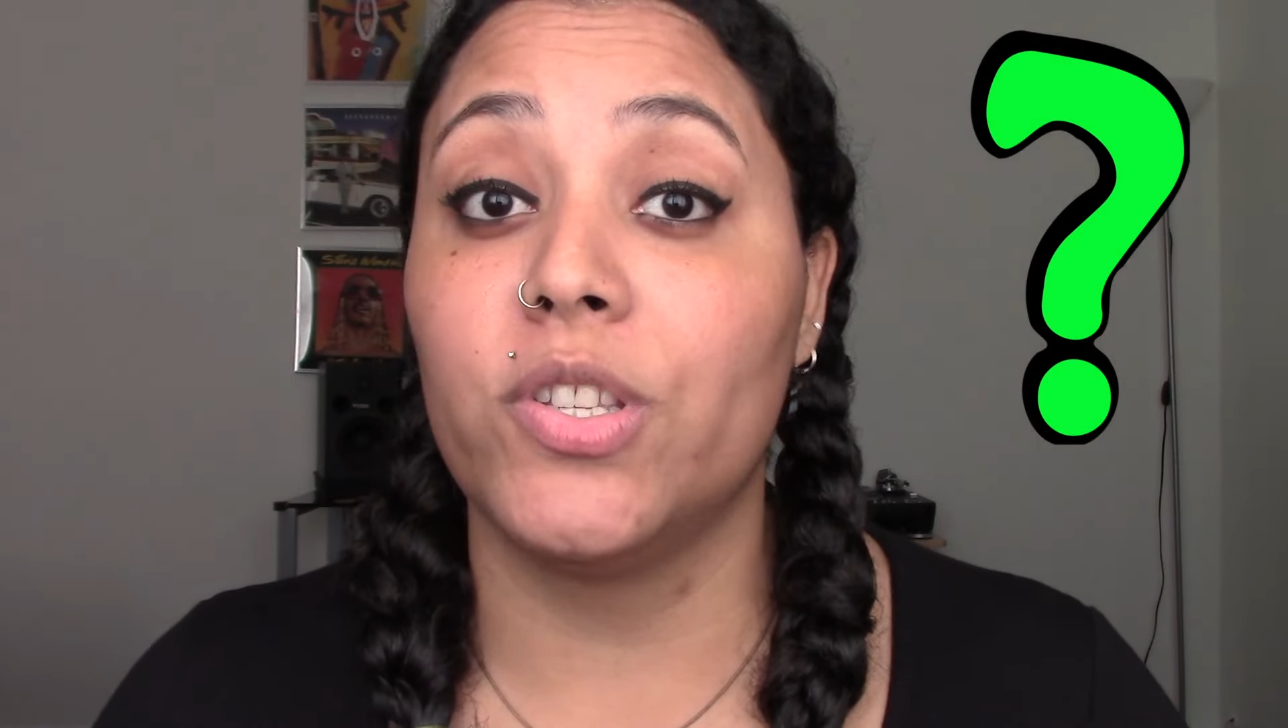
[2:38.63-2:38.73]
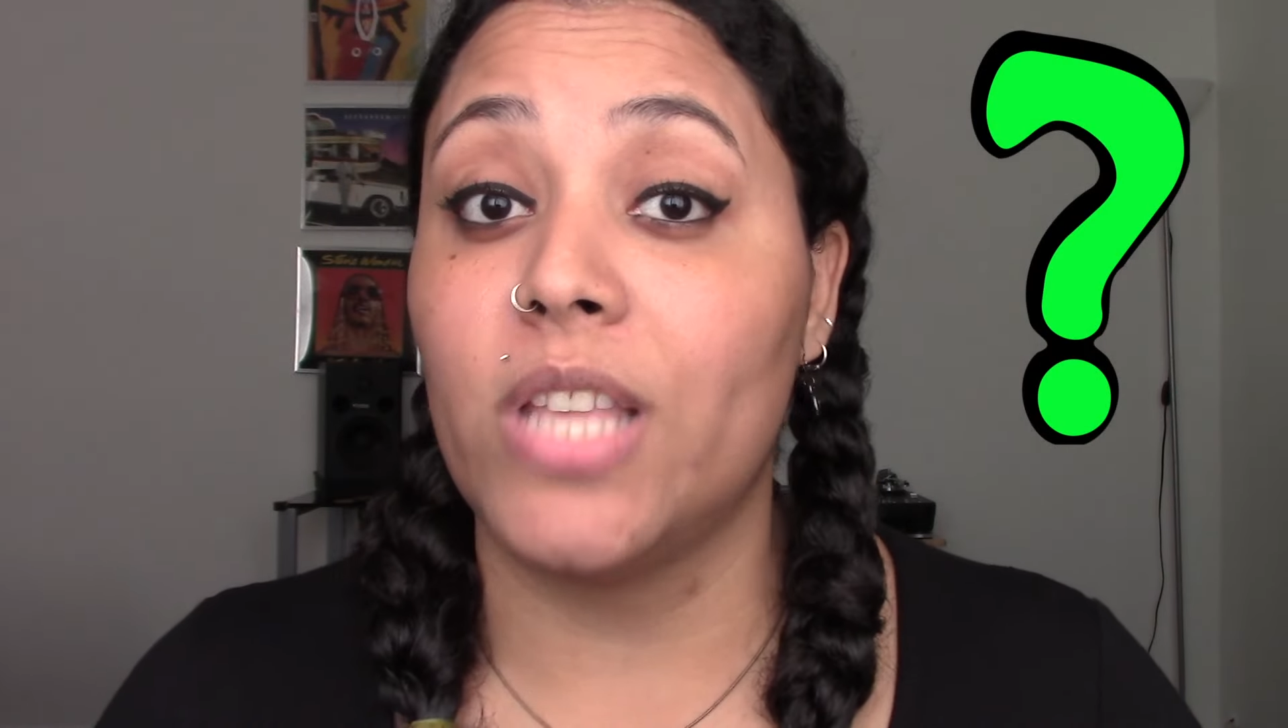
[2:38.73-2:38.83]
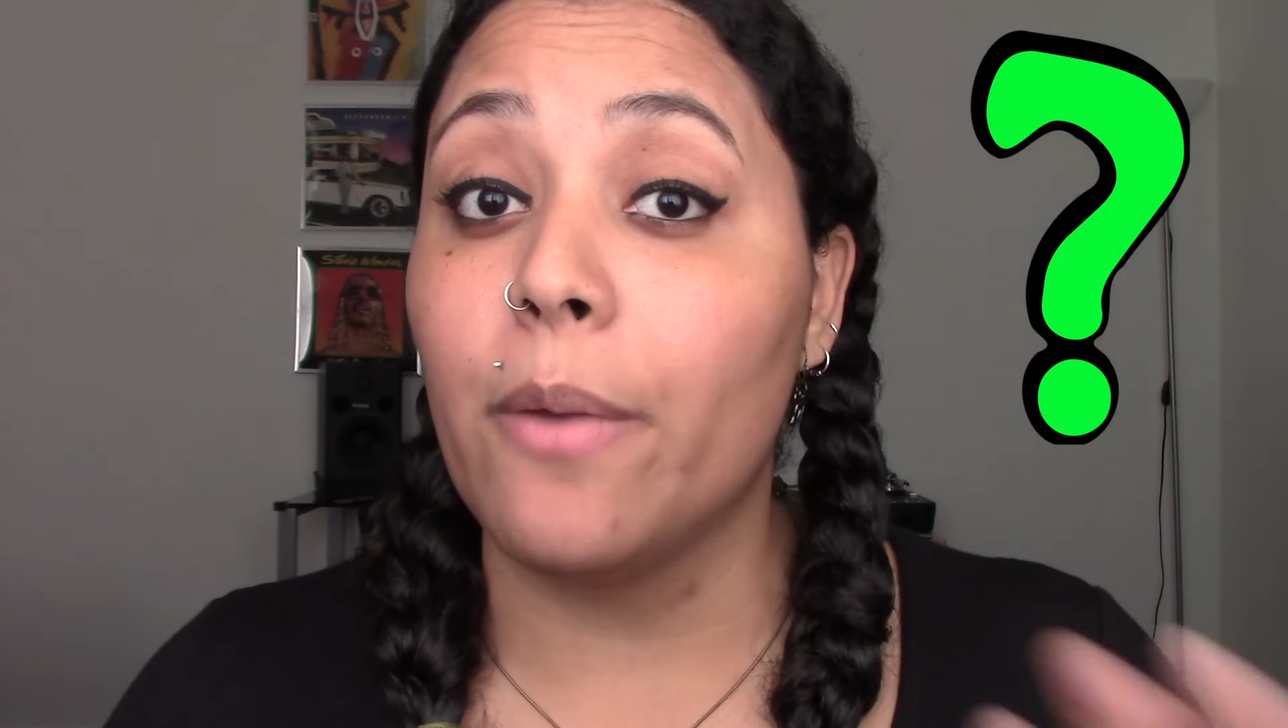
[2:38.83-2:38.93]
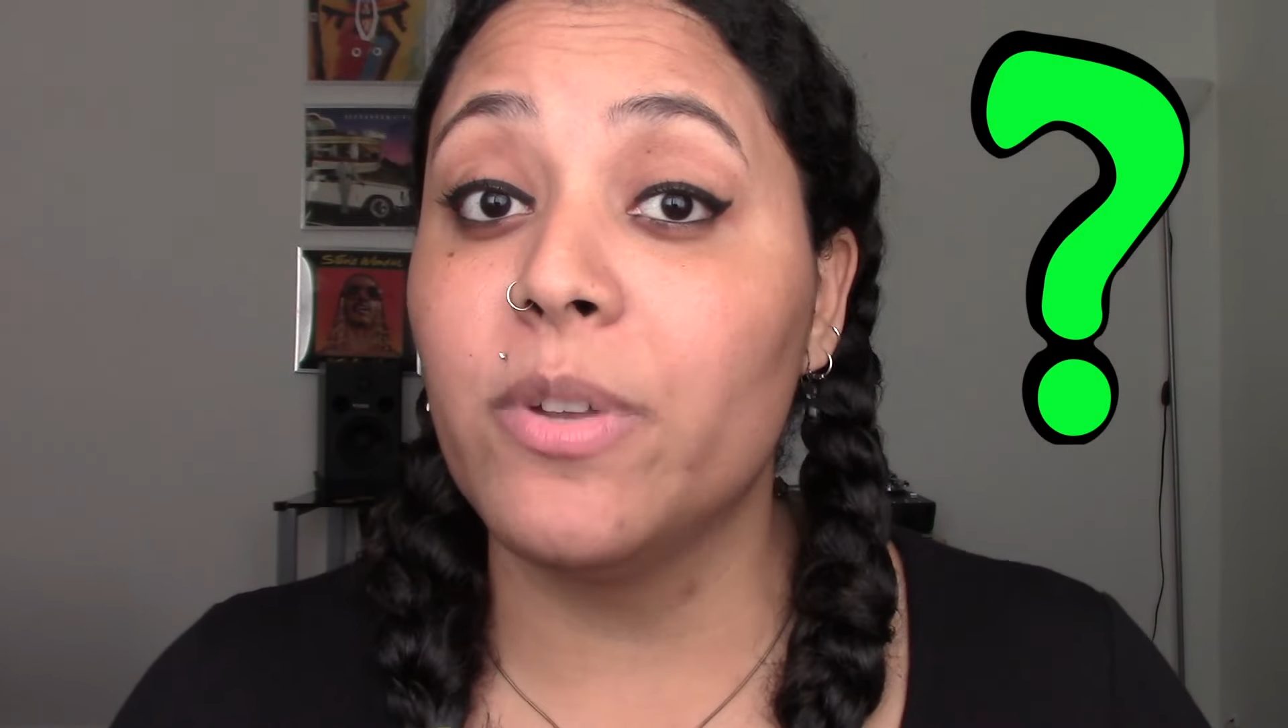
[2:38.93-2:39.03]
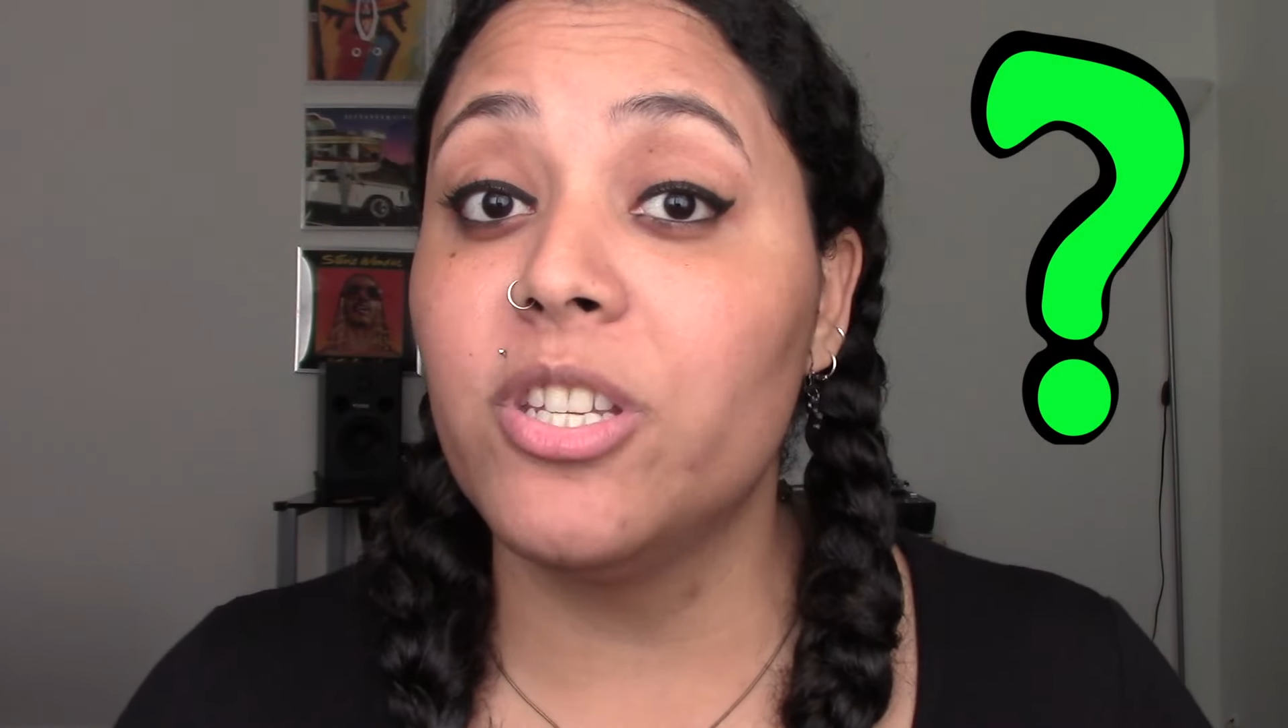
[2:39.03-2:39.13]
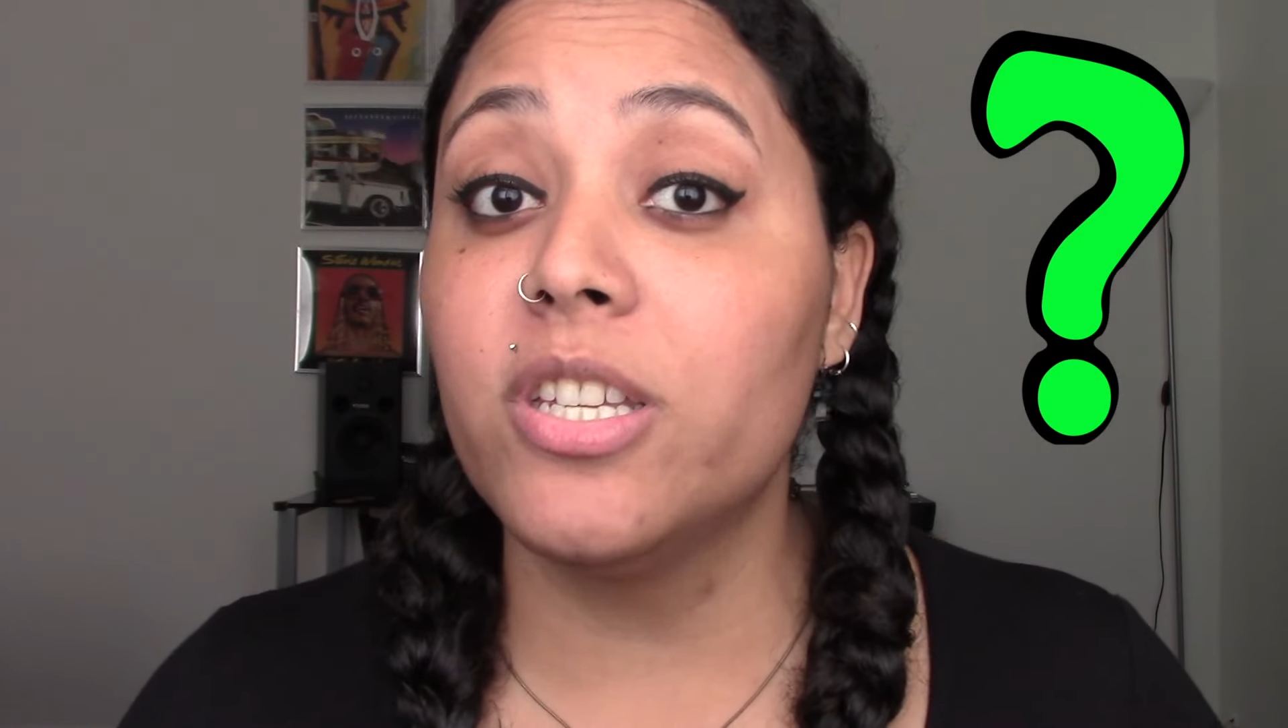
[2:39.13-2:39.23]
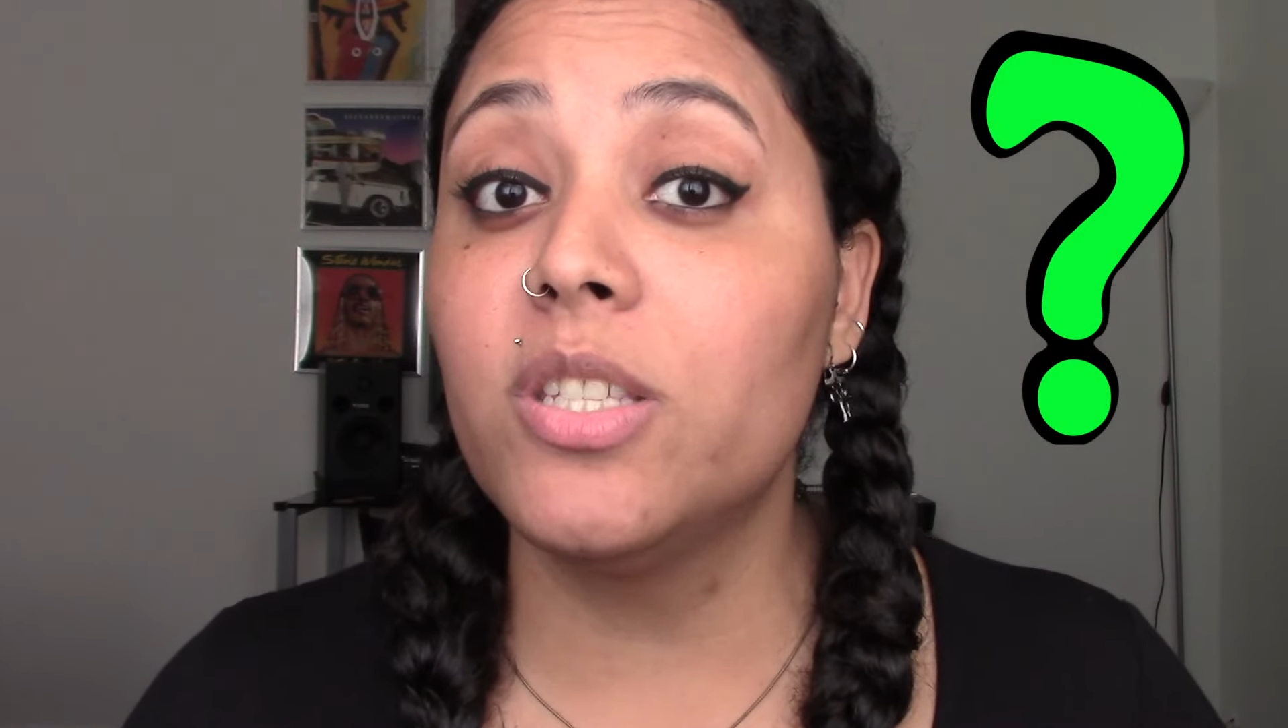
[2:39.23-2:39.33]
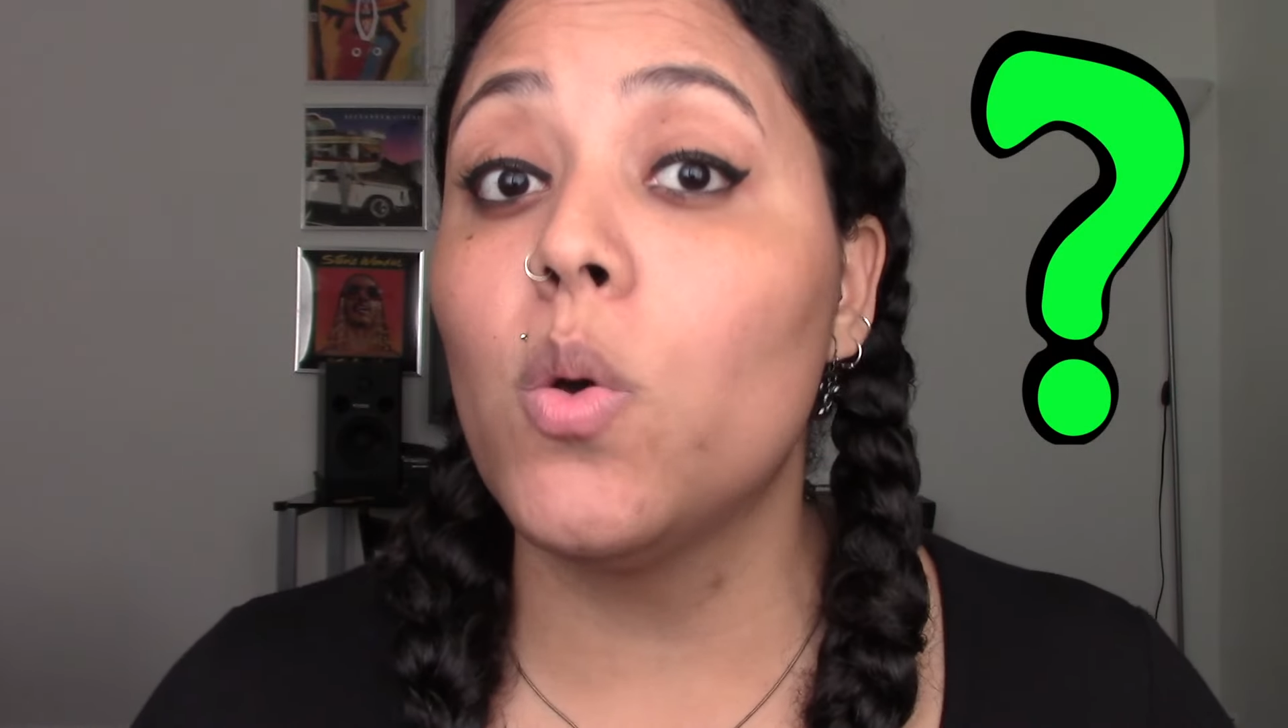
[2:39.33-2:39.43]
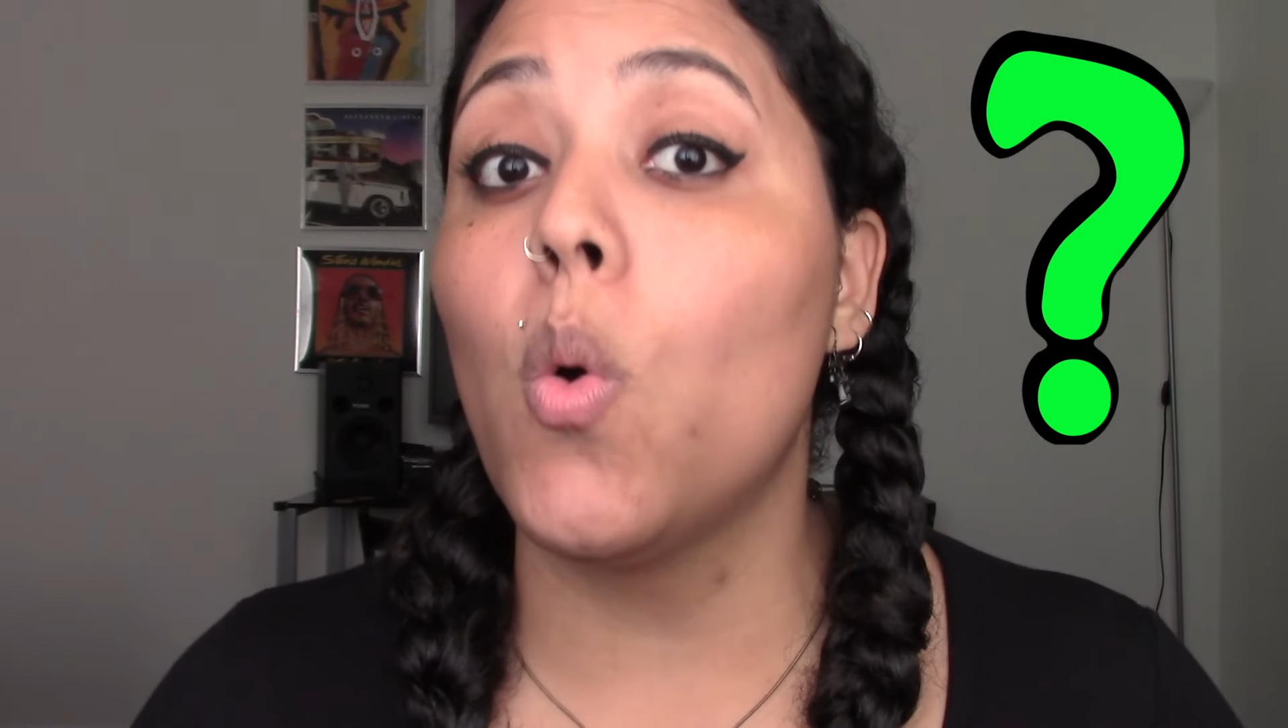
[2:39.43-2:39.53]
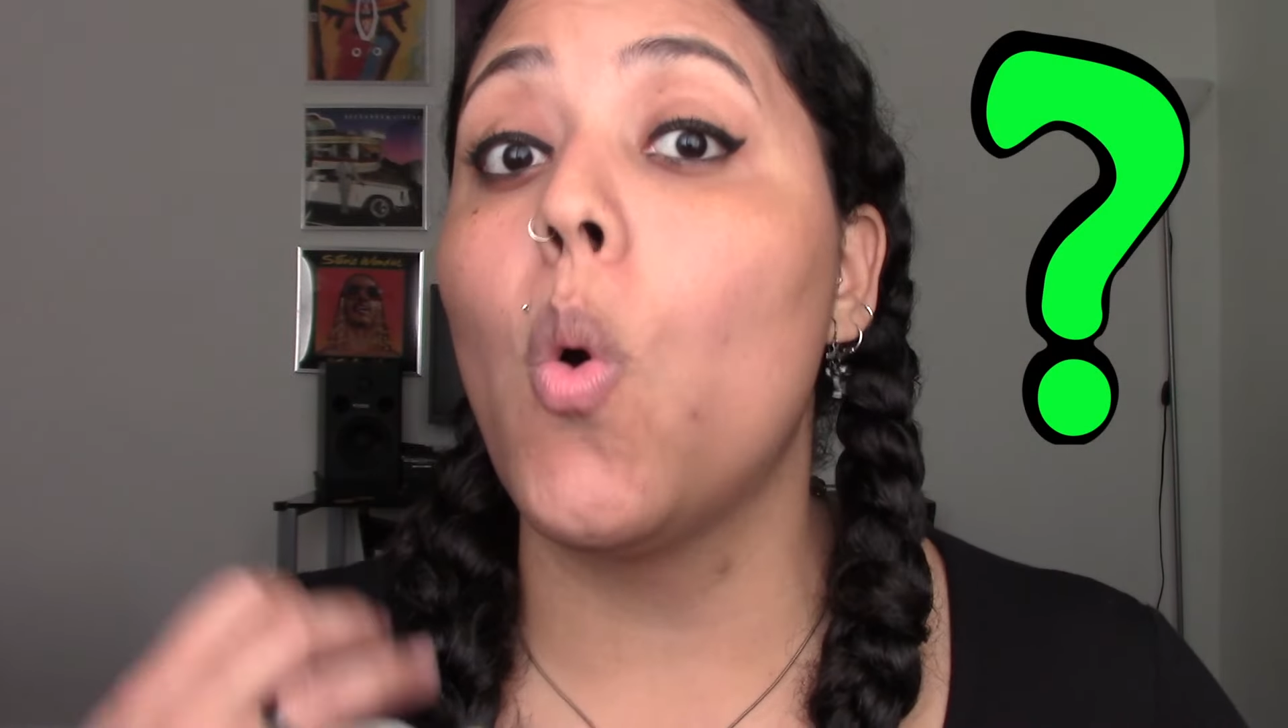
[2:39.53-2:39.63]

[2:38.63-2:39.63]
sandwiches